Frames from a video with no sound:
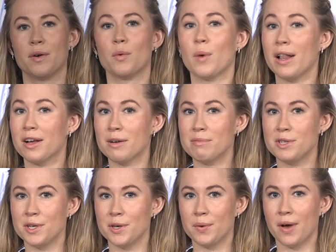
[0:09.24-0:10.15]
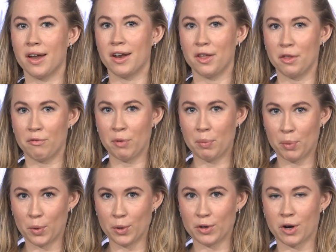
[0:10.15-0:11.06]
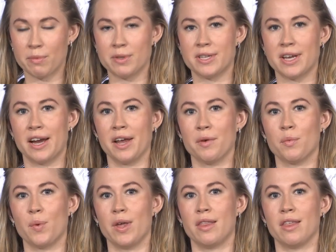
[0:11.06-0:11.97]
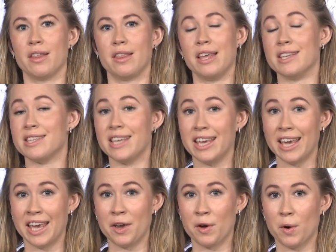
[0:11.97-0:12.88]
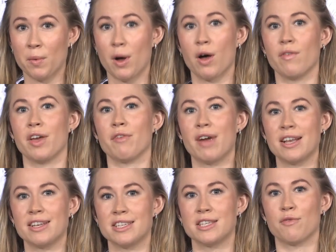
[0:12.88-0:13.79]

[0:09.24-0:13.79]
Welcome to another report commentary with the CEO of Herantis